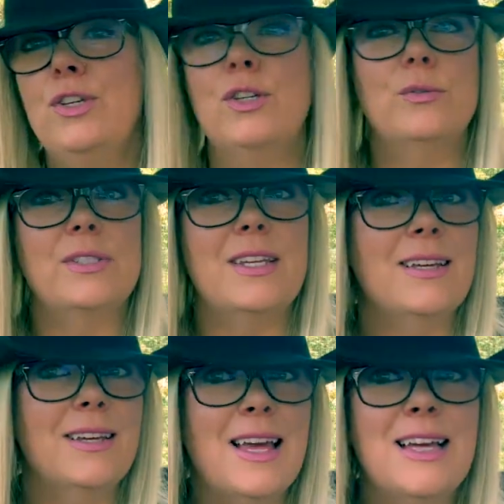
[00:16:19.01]
You don't
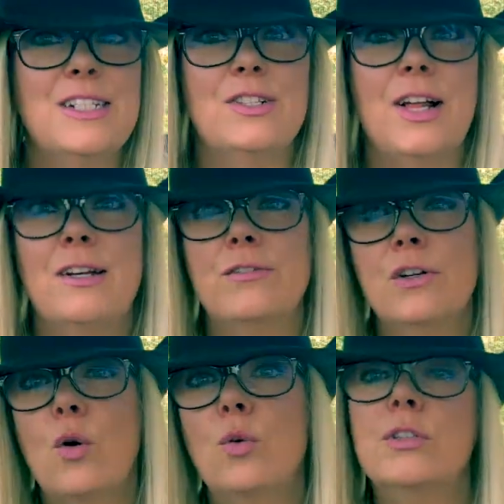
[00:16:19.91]
take a candle out of
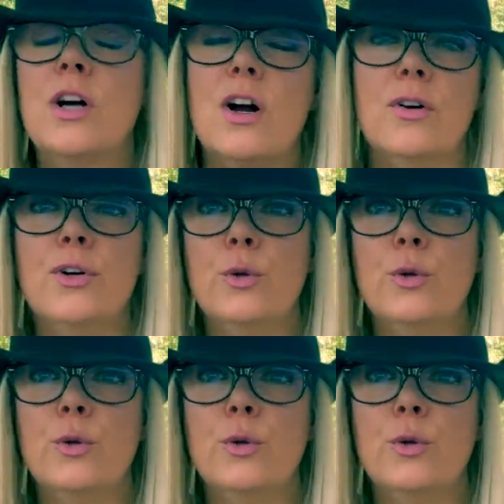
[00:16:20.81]
a cold car